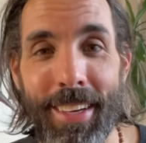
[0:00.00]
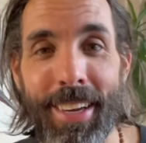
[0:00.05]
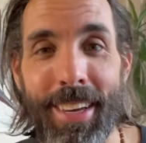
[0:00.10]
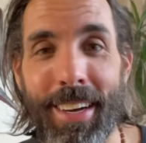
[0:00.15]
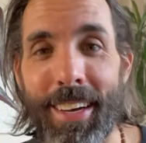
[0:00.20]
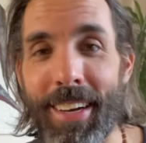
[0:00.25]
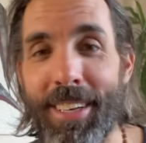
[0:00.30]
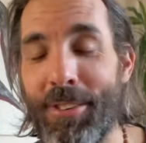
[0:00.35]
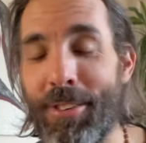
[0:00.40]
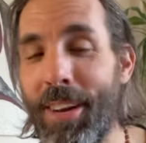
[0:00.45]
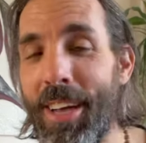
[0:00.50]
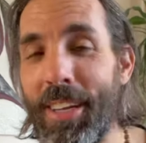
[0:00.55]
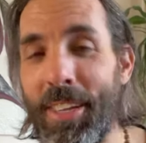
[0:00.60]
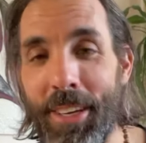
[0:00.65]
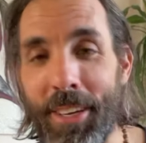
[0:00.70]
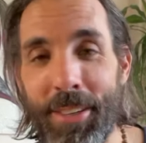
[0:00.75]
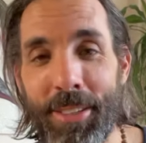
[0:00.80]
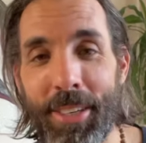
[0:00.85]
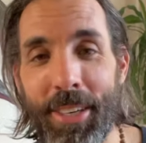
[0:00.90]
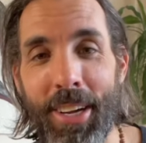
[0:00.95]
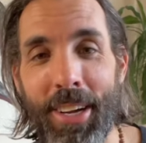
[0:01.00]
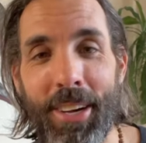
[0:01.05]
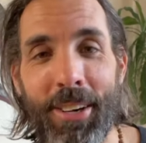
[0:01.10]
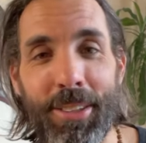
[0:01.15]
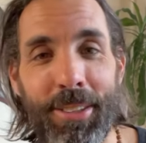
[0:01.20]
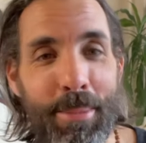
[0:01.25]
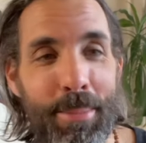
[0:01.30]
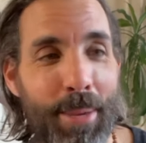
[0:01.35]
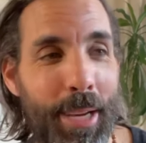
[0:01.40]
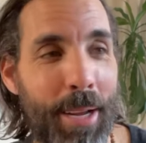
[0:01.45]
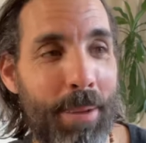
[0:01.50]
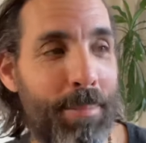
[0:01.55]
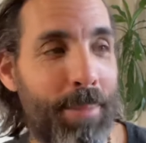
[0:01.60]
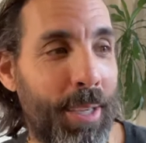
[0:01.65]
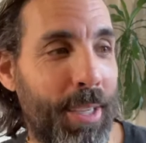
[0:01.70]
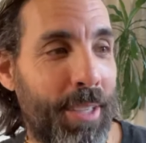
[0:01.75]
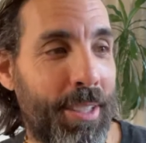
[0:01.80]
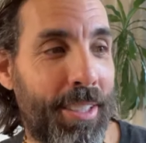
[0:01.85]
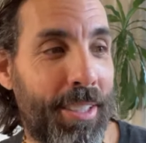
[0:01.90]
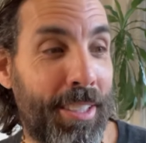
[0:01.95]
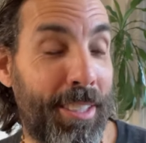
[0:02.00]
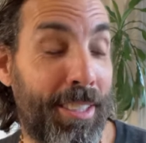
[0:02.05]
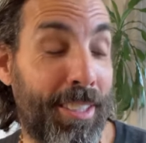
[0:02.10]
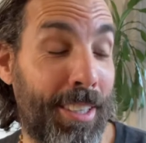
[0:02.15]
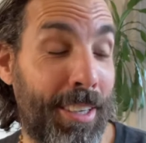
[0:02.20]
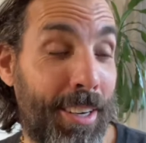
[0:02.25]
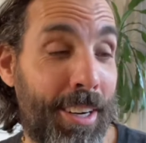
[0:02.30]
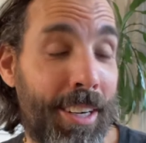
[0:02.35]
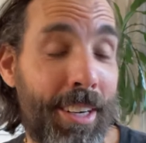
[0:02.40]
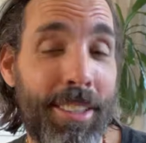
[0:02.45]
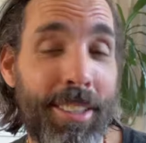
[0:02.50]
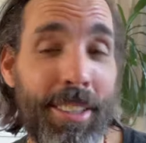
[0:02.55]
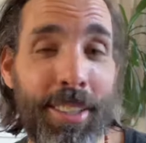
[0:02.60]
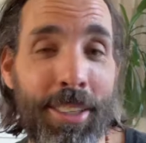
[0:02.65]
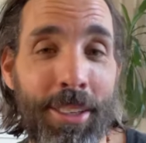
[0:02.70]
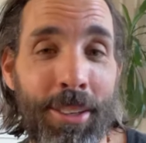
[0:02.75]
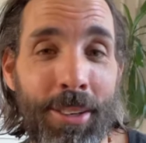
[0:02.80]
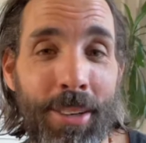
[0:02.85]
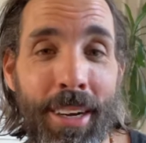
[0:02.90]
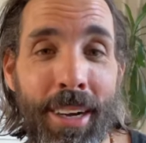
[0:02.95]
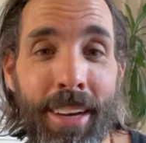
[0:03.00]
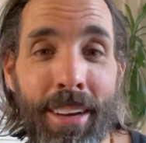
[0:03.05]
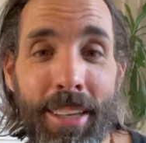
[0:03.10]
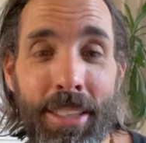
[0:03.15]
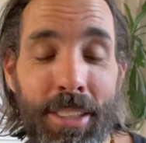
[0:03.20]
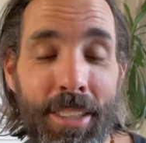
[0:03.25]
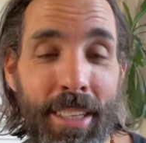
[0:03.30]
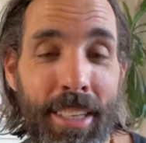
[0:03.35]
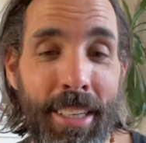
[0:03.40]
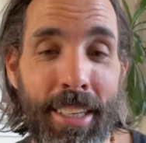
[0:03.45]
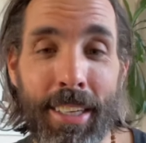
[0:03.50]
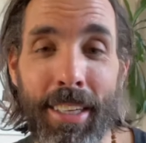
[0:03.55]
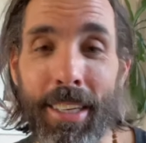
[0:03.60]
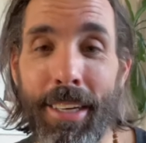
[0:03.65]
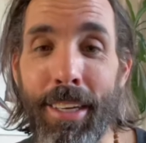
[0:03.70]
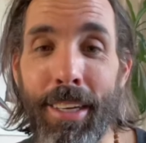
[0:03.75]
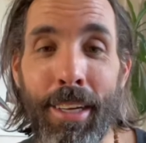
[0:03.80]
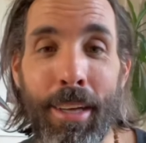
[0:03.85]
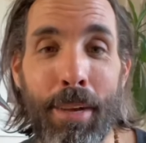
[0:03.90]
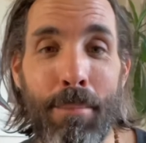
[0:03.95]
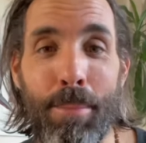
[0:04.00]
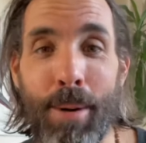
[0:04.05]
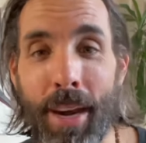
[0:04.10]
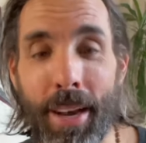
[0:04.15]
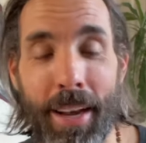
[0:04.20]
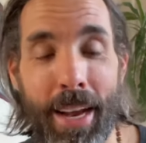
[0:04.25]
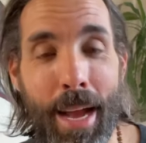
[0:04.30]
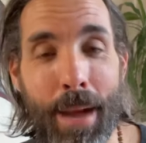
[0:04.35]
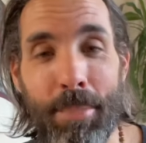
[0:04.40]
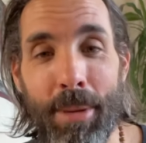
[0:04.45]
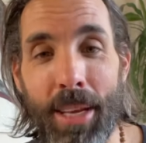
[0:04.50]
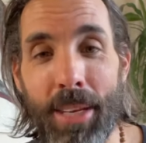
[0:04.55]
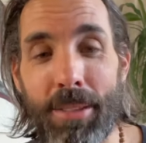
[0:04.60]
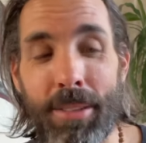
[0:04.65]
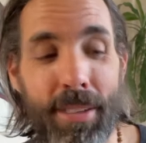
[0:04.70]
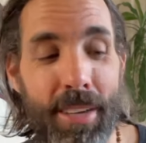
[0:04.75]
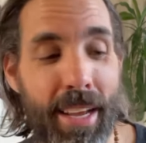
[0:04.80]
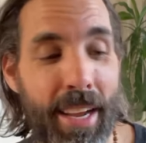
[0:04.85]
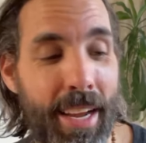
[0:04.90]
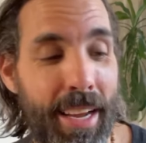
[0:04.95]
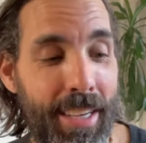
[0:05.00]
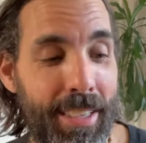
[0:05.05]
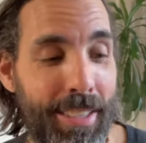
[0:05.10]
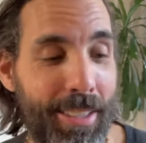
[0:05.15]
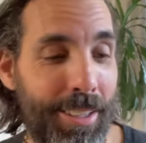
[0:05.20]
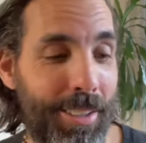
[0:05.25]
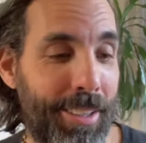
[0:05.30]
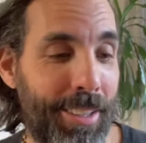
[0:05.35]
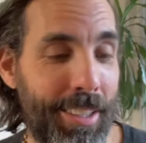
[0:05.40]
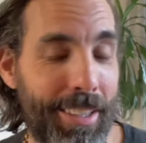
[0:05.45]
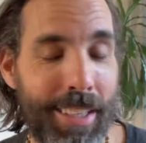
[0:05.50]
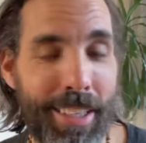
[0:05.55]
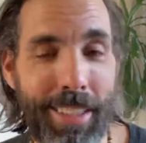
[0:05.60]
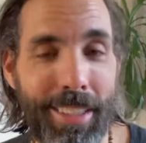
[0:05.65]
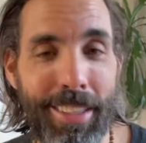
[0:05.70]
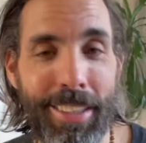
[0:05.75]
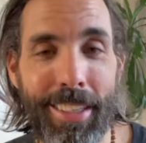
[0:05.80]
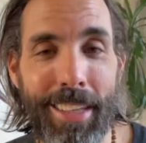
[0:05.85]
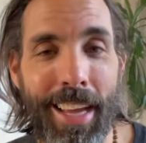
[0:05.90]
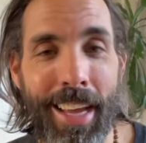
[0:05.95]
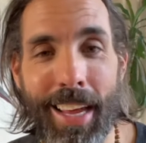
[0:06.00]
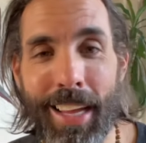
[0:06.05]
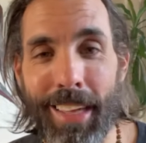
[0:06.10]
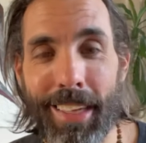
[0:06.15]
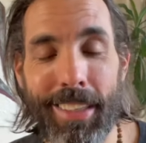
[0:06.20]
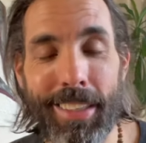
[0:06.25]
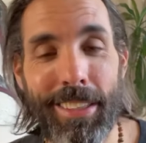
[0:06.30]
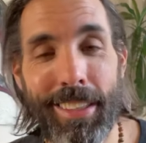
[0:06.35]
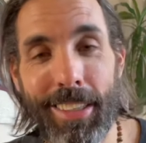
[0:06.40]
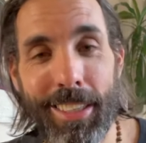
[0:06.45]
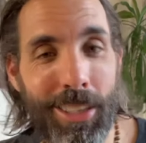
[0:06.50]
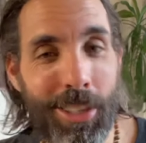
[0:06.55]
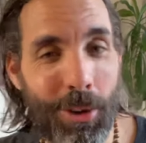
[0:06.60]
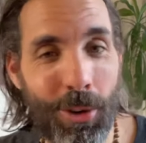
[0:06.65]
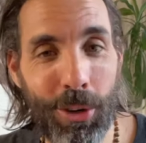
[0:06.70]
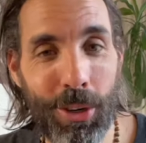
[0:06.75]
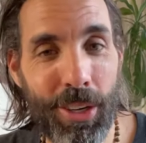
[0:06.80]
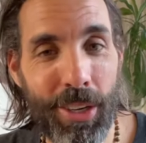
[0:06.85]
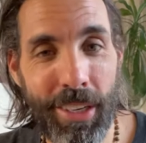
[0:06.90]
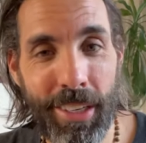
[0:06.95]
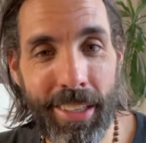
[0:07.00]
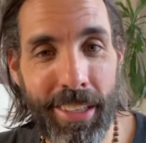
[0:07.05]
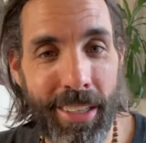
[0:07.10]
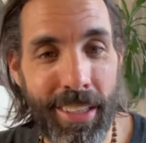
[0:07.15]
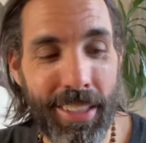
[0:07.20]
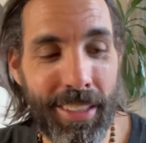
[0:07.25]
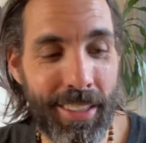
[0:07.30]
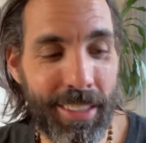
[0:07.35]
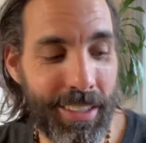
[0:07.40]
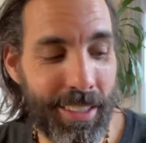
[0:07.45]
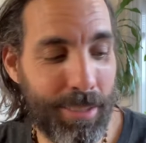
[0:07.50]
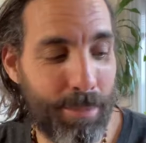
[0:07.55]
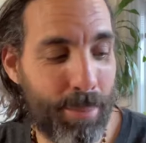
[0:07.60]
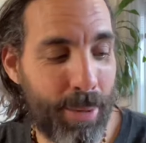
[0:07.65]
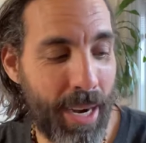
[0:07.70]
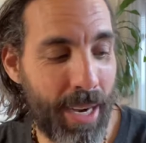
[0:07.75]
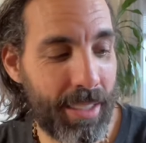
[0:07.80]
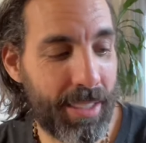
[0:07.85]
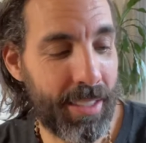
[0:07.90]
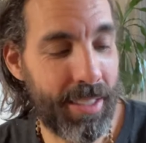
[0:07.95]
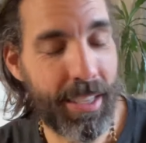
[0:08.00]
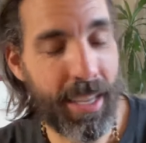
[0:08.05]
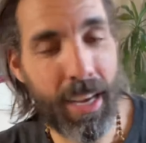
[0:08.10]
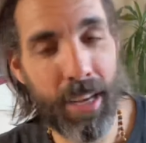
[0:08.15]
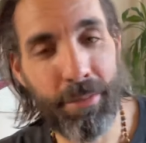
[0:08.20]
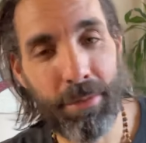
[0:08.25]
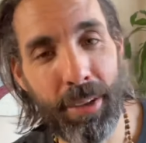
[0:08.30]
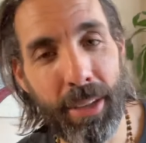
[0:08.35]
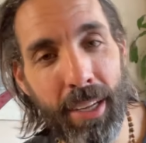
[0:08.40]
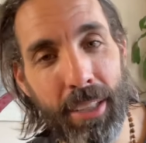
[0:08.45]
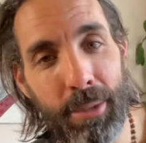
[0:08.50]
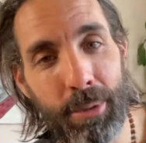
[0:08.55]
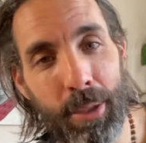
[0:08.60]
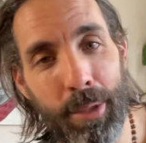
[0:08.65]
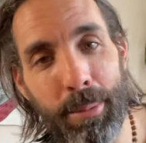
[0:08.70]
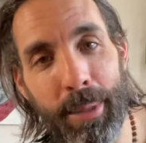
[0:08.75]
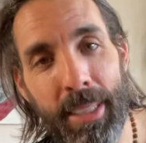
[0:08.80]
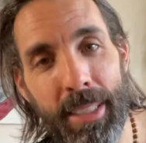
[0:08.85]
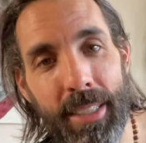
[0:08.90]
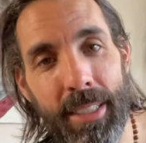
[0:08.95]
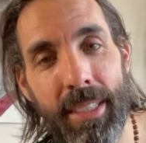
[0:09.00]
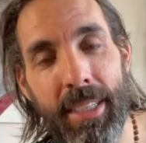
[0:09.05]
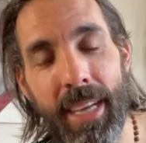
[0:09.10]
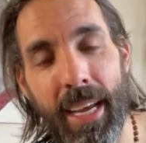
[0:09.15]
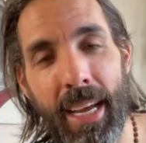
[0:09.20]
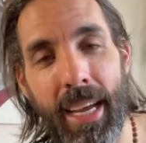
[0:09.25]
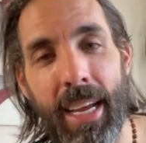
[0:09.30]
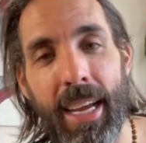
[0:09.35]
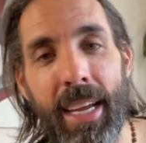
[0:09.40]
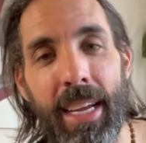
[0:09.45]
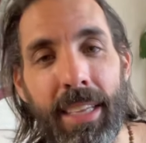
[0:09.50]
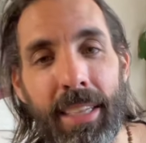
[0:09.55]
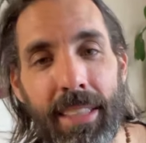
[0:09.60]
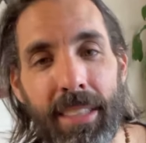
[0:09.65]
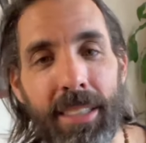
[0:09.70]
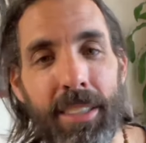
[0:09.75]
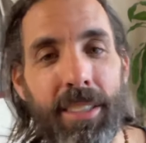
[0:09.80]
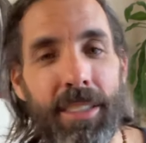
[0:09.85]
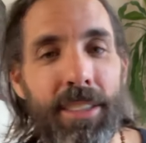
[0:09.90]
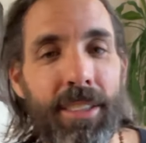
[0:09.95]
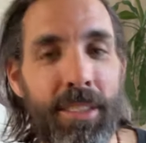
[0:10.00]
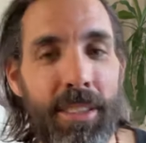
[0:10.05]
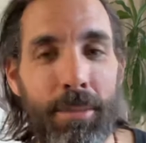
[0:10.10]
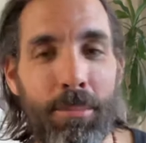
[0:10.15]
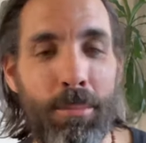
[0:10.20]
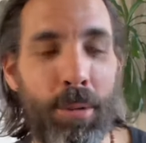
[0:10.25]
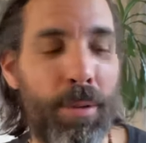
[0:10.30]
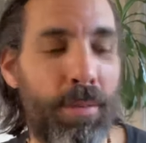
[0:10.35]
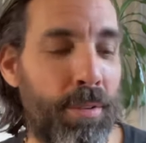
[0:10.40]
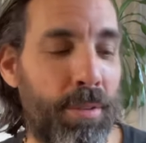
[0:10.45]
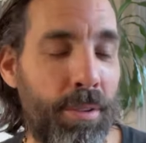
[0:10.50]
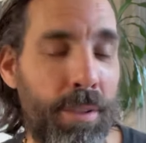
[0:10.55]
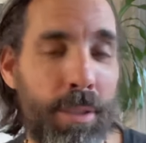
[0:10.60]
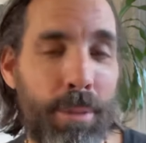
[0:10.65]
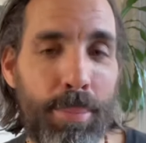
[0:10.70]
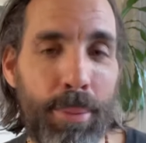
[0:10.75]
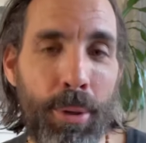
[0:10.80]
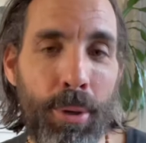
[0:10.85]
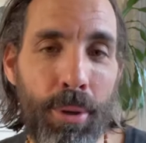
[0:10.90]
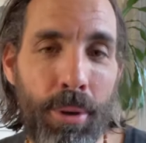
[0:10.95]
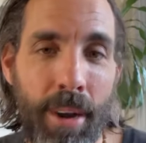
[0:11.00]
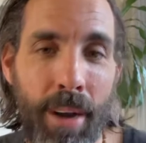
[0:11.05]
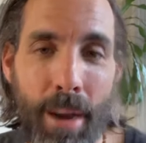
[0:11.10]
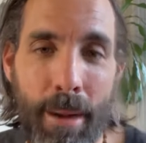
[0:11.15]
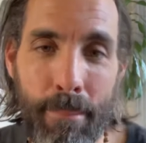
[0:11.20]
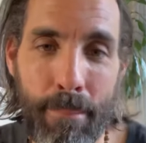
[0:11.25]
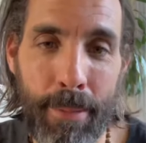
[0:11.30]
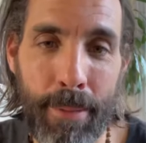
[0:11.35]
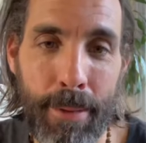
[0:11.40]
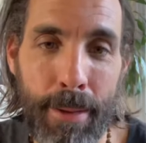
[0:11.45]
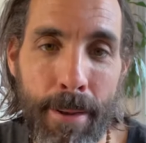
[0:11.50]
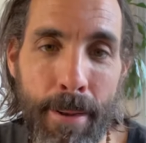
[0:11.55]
I tried years ago to pick up the guitar. So I actually bought an app yesterday and learning the A and the D chord and gonna practice that for like 20 minutes a day and continually move through this program.